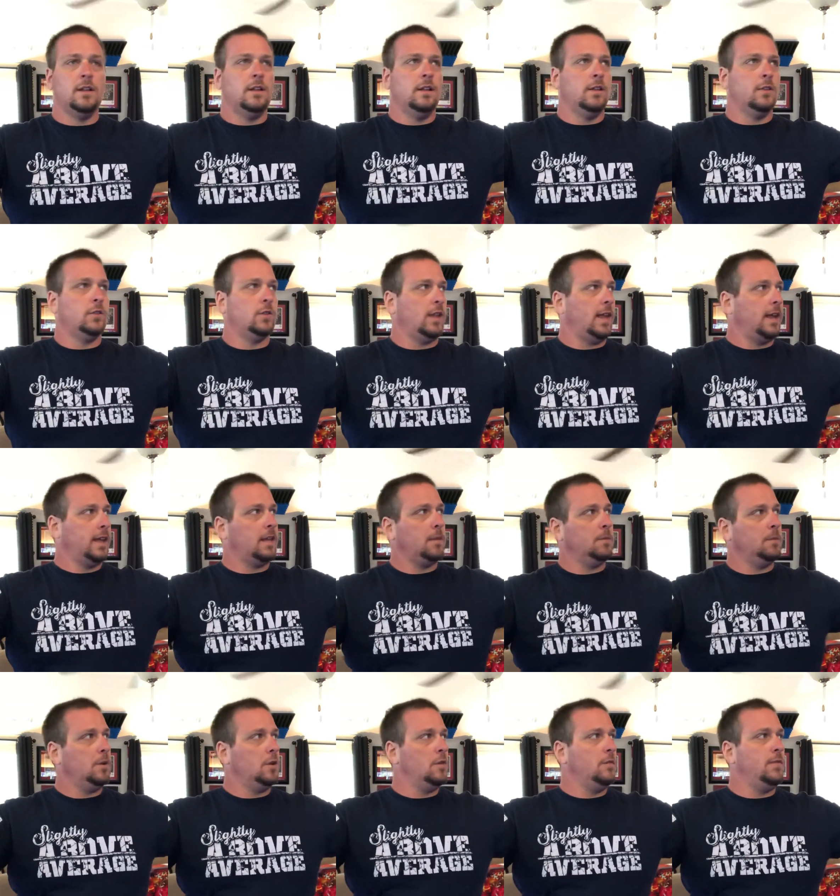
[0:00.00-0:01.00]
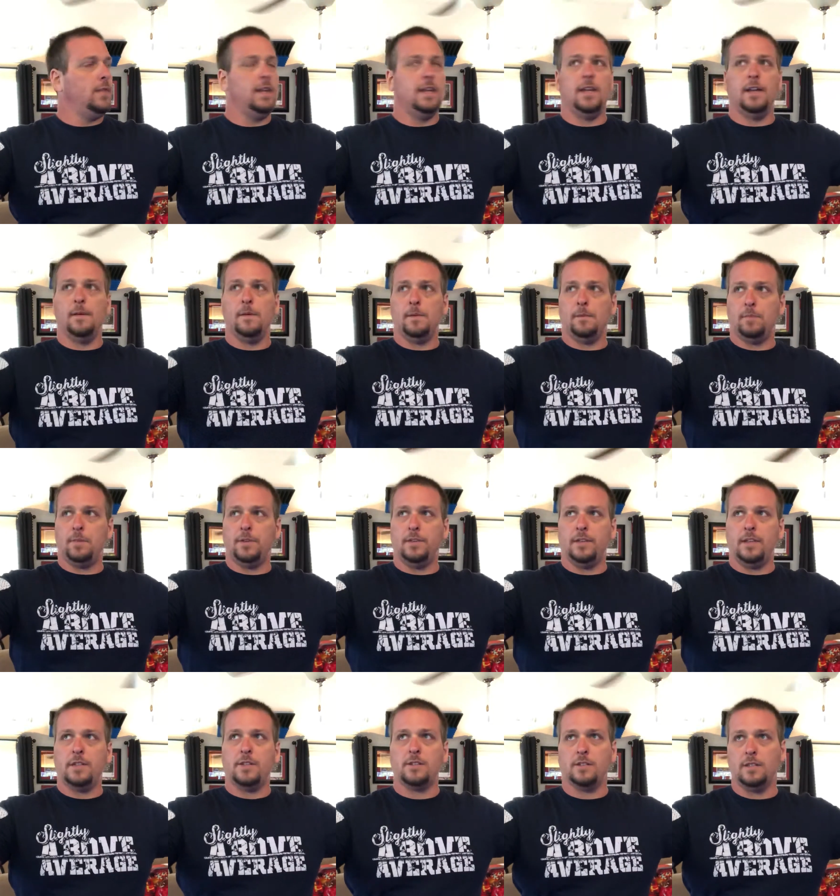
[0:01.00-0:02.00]
So I can move them and
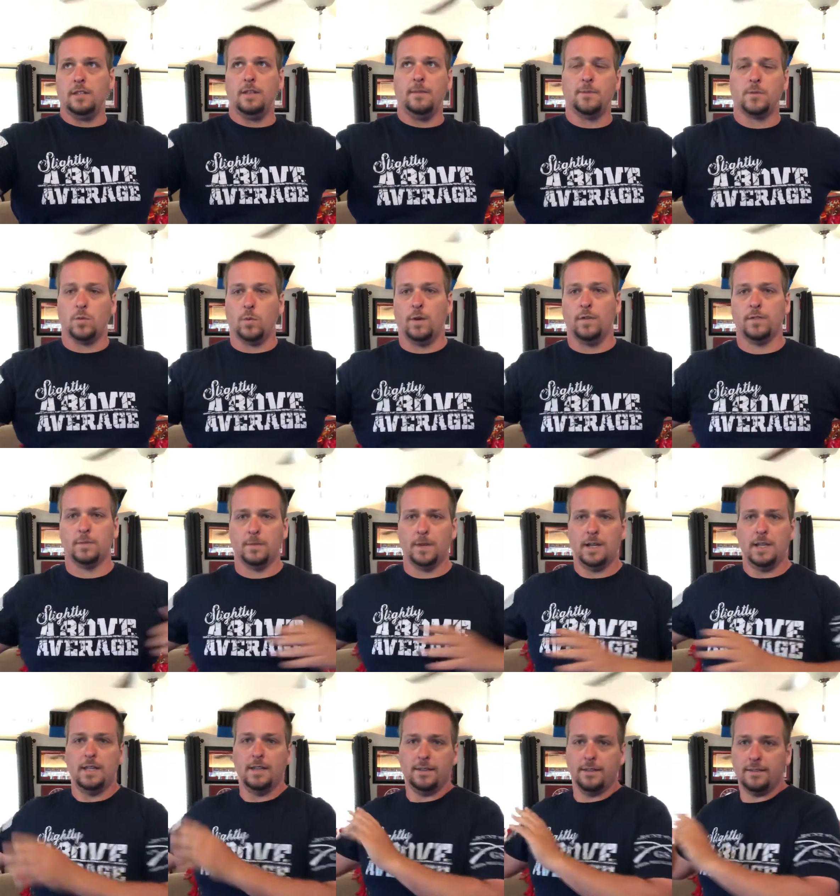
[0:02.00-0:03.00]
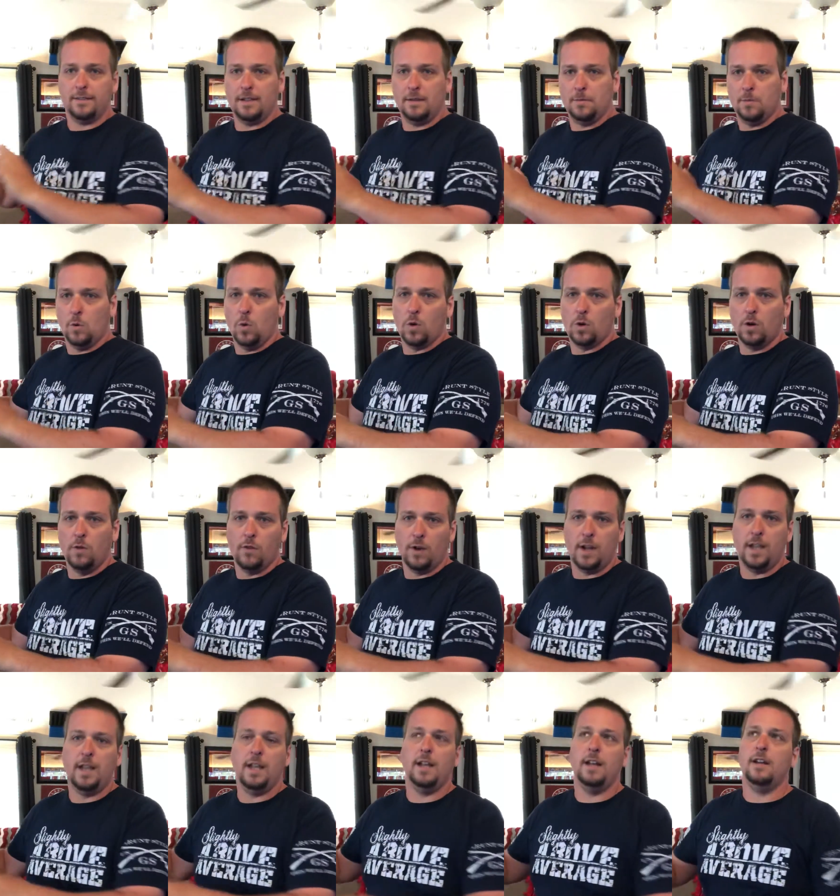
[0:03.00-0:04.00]
position them to where somebody is sitting more over
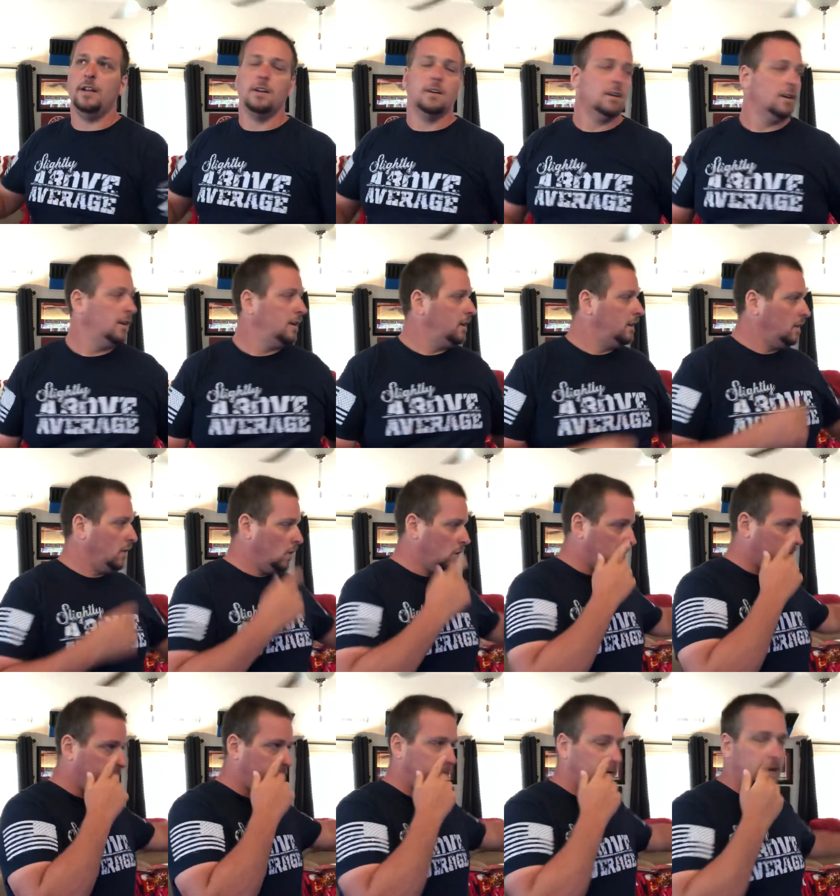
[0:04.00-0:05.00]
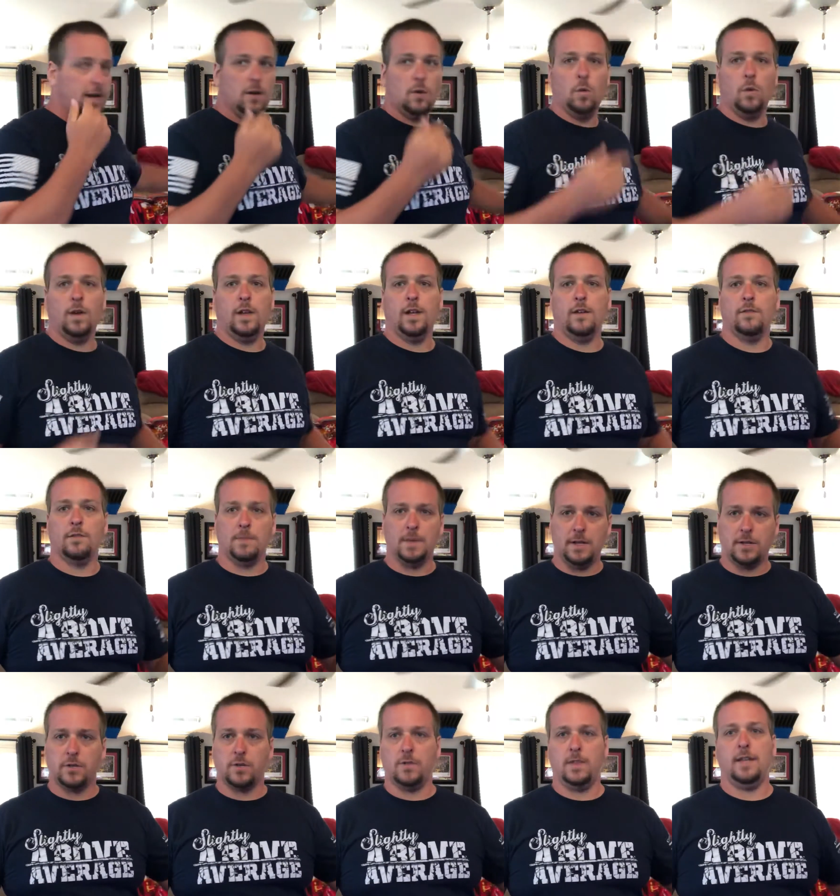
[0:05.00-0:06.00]
here or over here or whatever, make
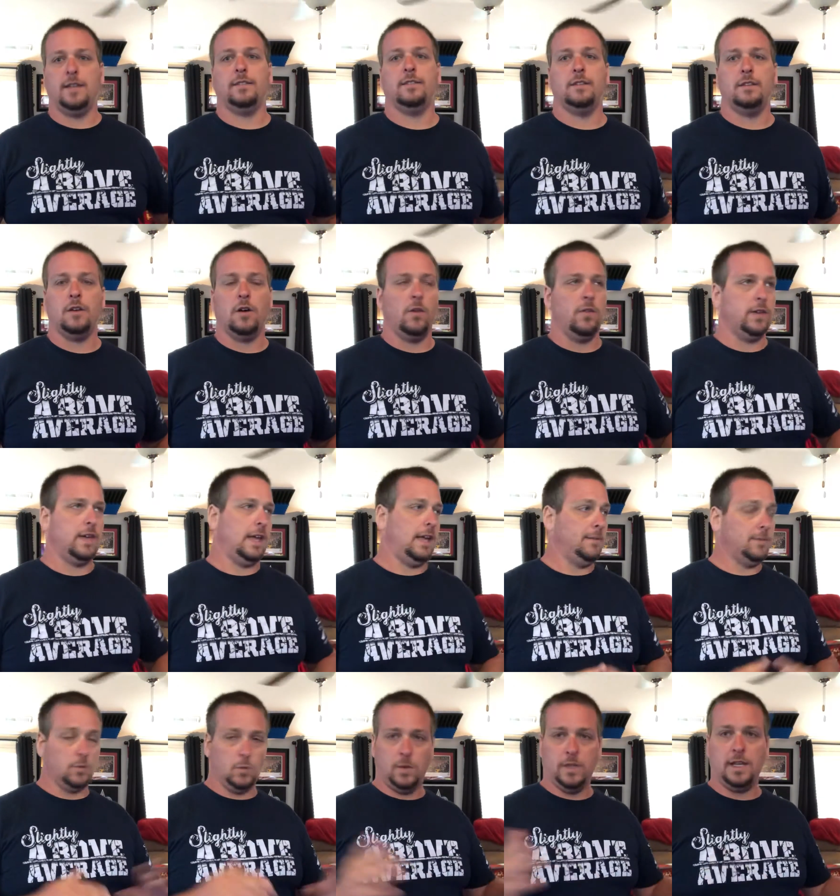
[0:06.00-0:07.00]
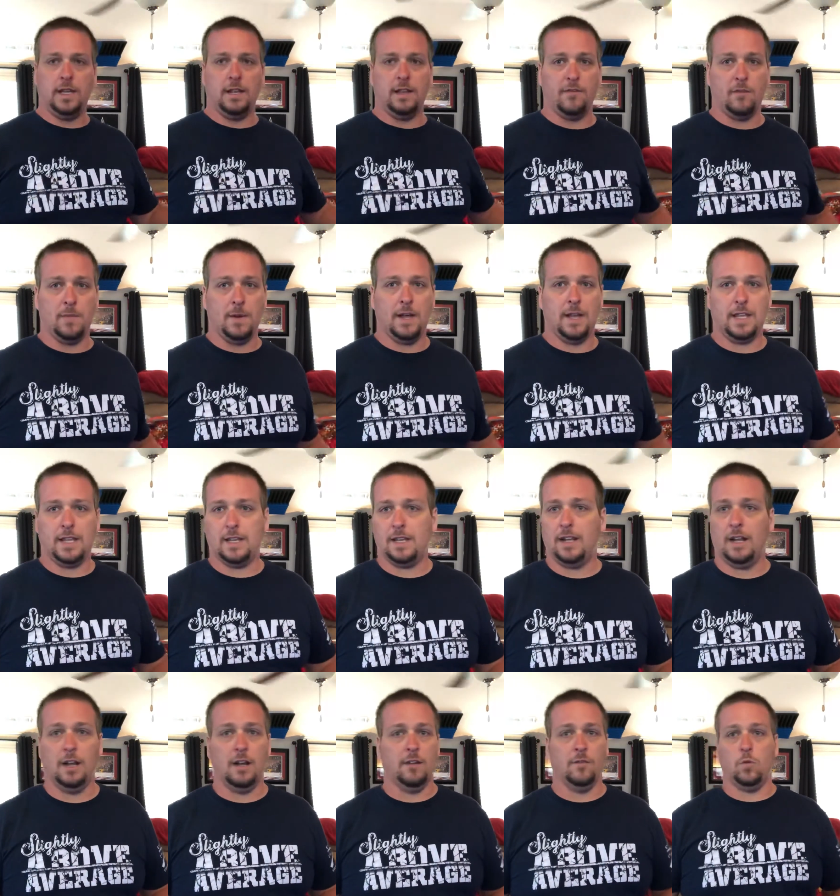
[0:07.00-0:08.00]
sure they see all the games when we get everybody in
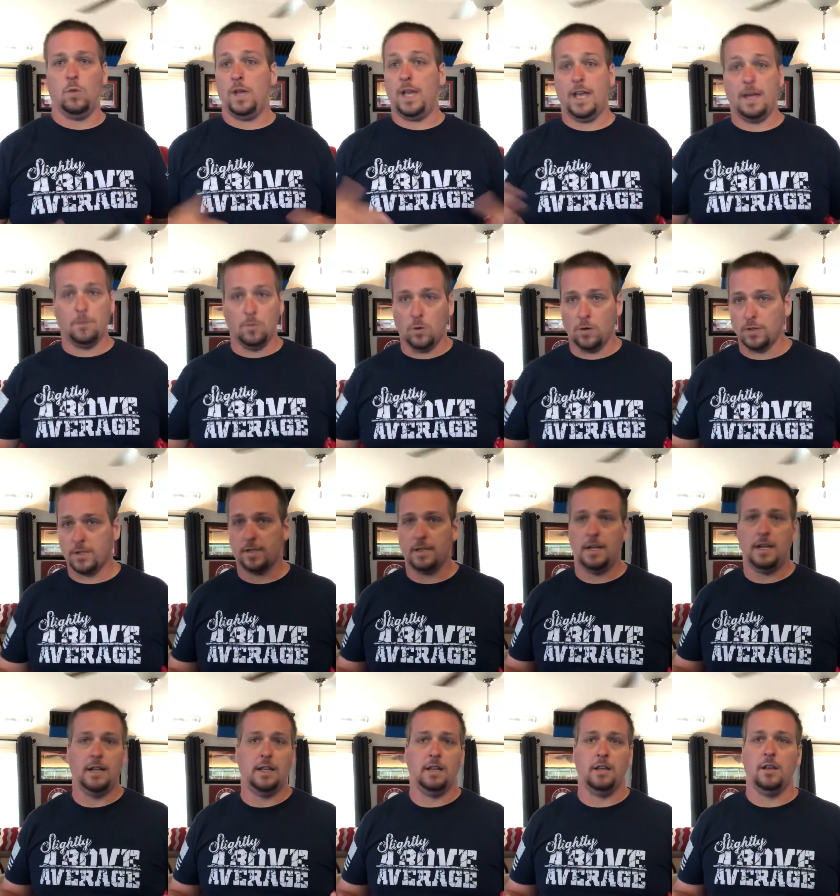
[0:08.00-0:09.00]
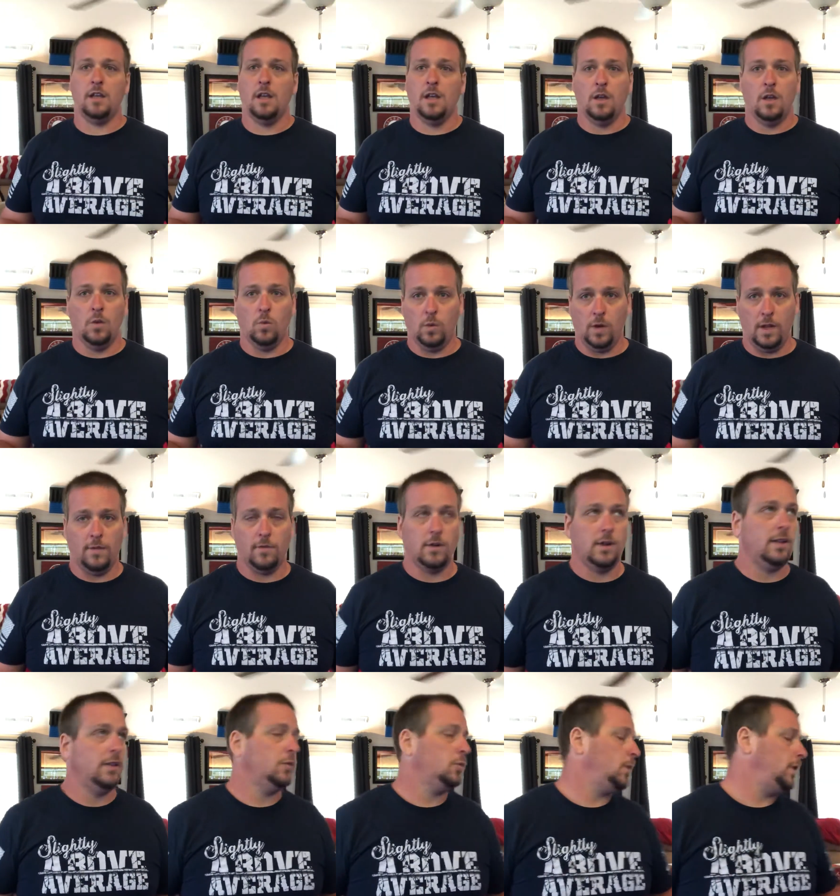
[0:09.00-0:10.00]
here. If we add more seating, whatever
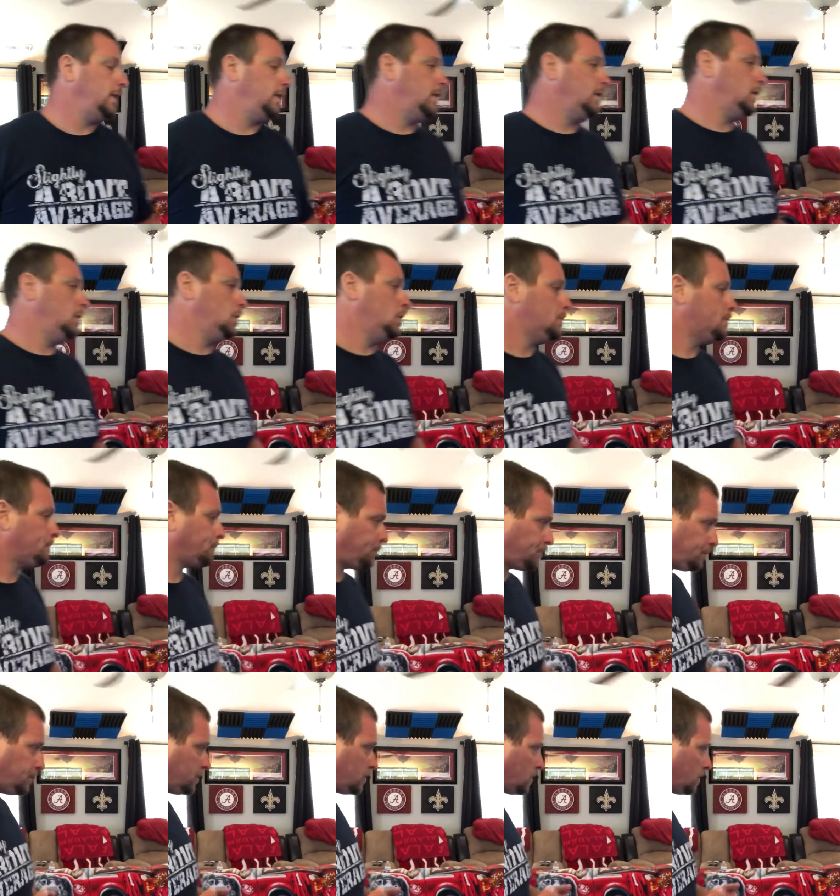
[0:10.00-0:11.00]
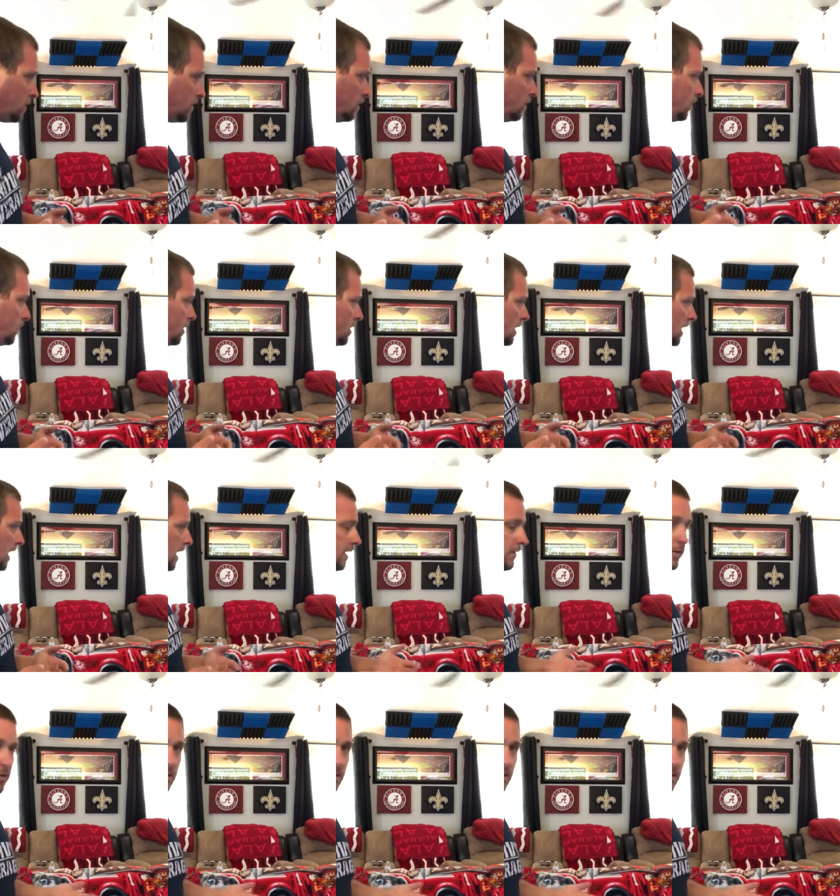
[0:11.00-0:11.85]
it is we do. So